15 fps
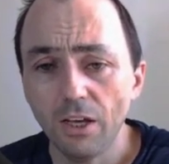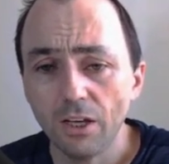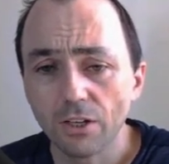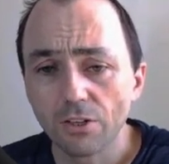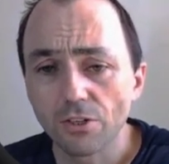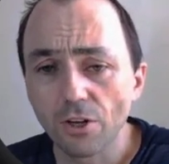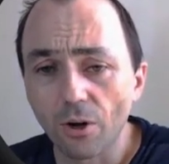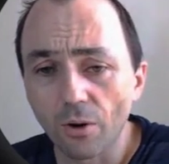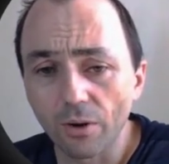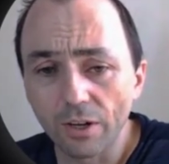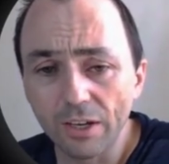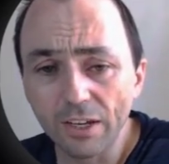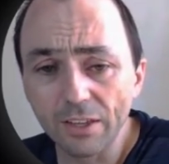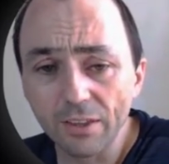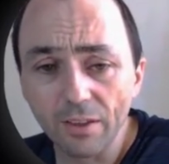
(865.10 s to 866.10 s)
So
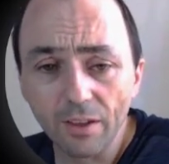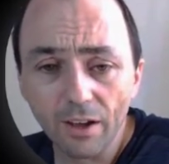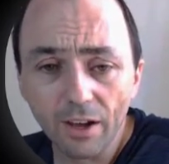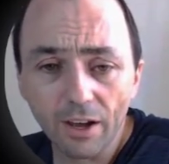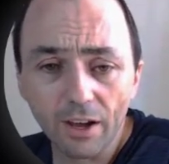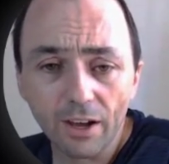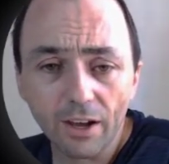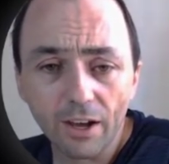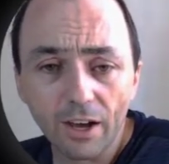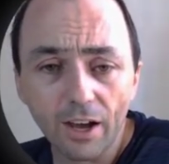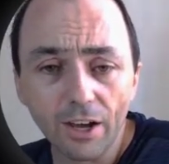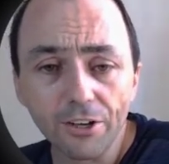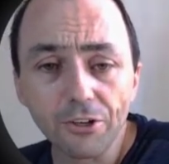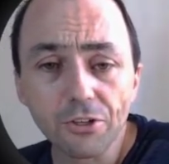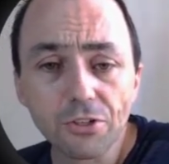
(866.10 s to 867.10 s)
in
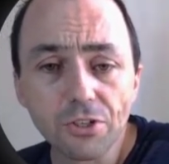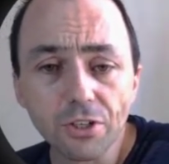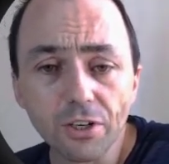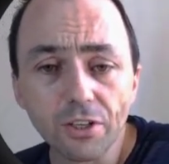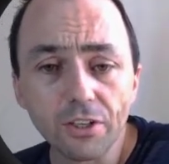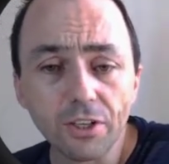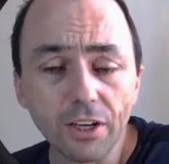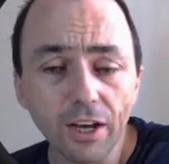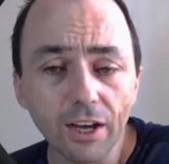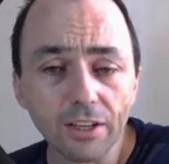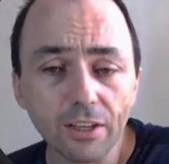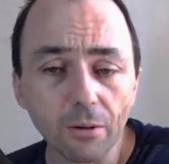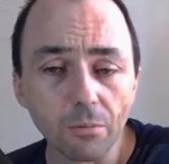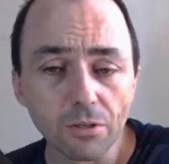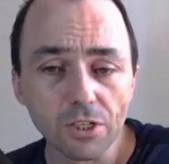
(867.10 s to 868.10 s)
high utility
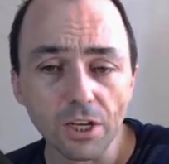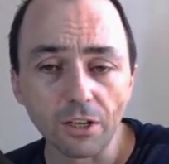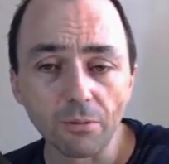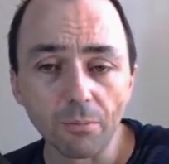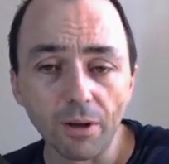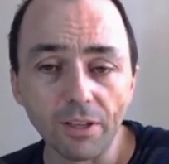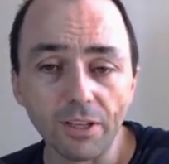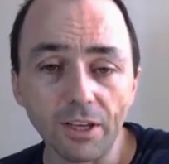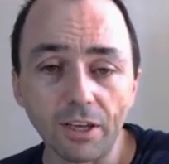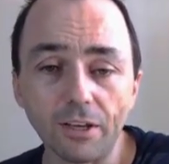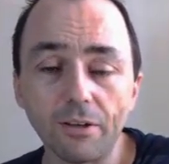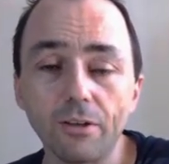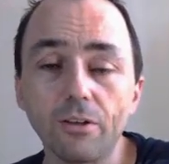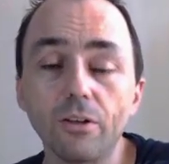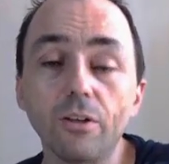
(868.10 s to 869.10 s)
item set mining,
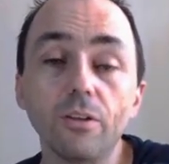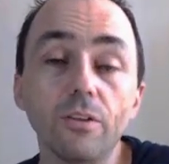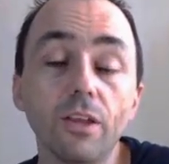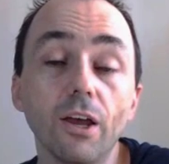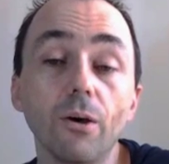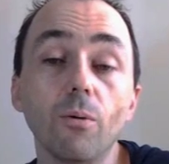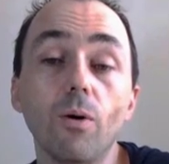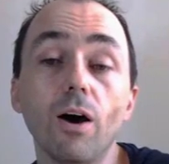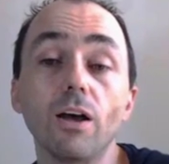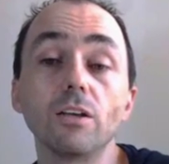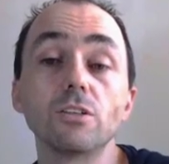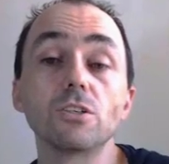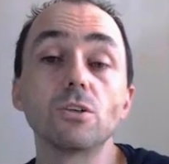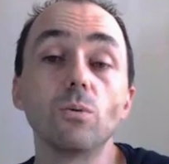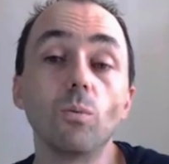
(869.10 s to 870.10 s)
there
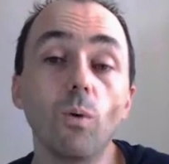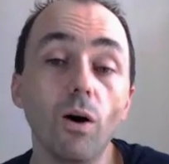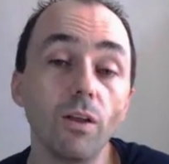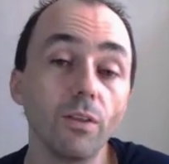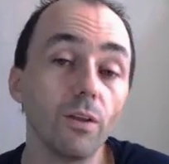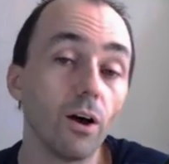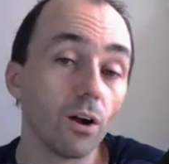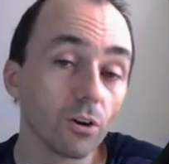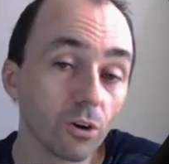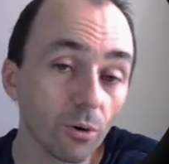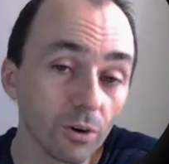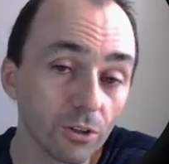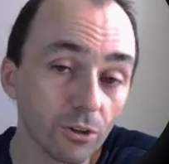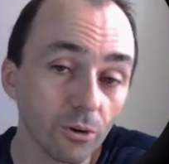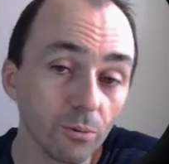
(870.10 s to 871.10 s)
was one
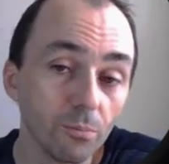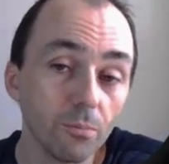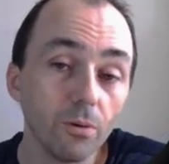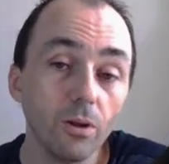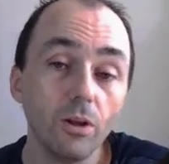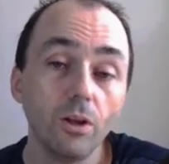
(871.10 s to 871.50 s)
algorithm